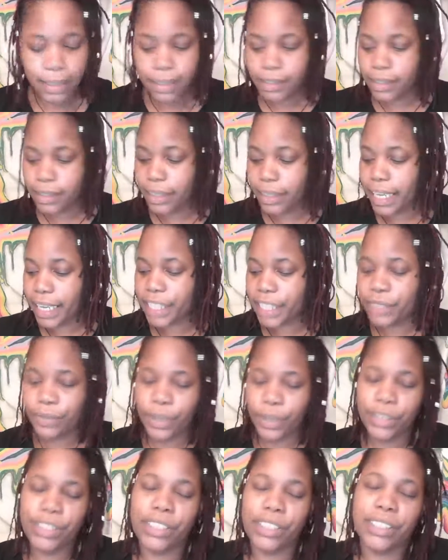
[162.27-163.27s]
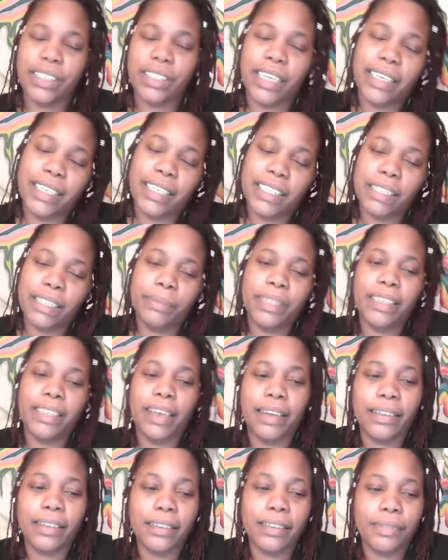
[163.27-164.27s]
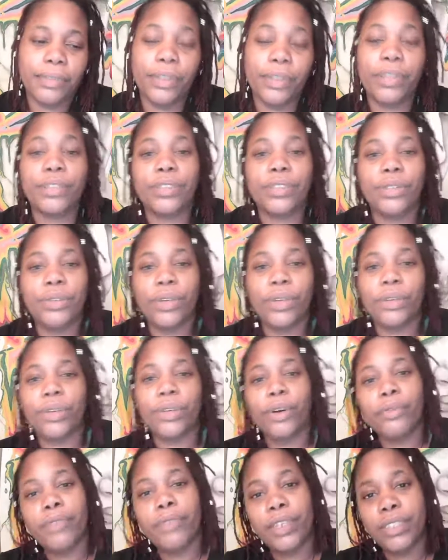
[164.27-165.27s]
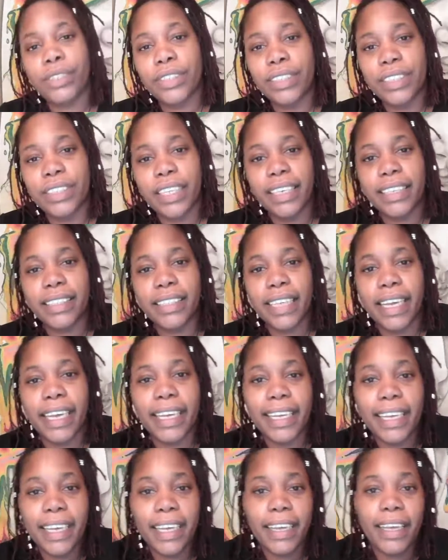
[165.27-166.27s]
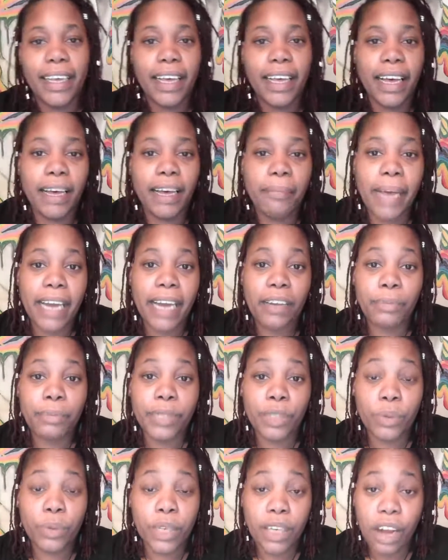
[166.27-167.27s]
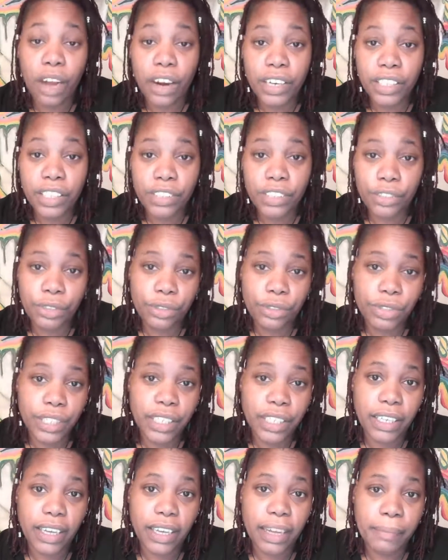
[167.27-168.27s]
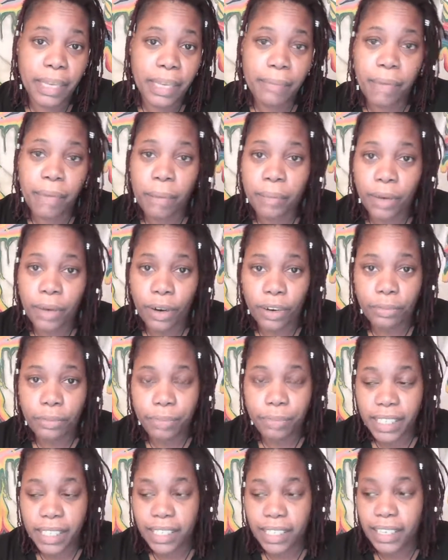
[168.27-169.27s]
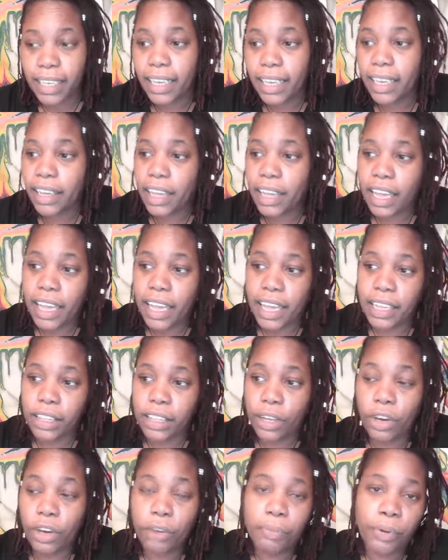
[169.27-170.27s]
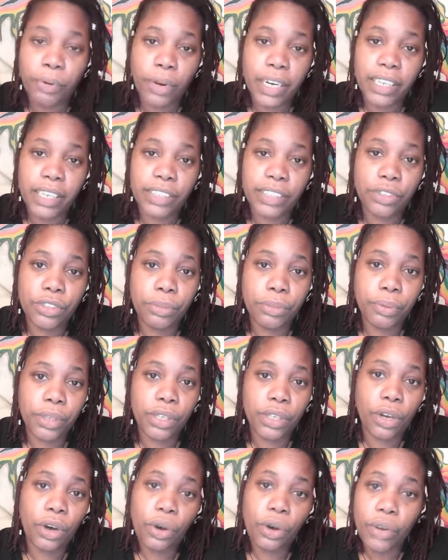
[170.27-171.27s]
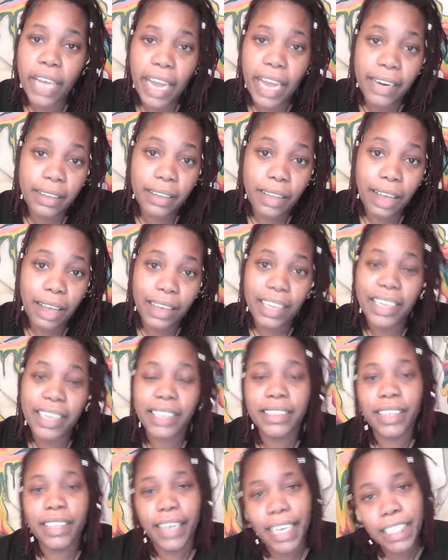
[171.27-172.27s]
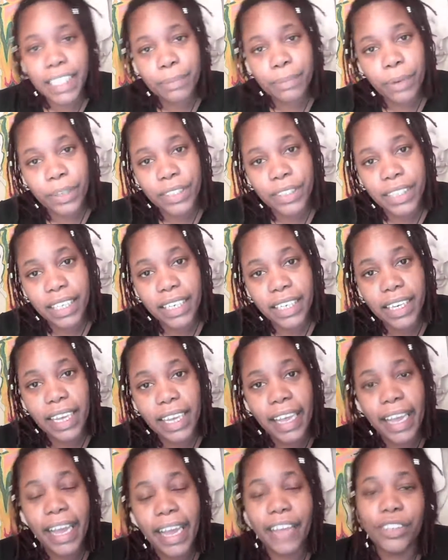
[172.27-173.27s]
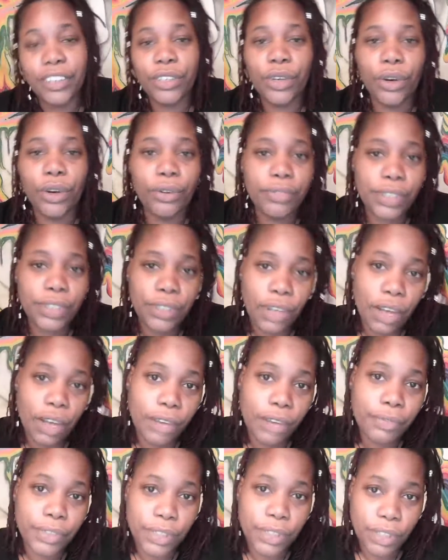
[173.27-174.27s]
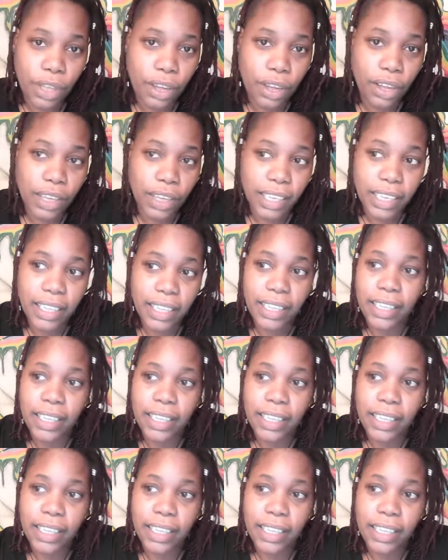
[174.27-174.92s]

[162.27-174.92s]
the next verses that needs to be done, for those of you who don't know, verses is a battle between artists, usually hip hop and R&B, and the whole point is to put your whole catalog against the next person, and you go song for song,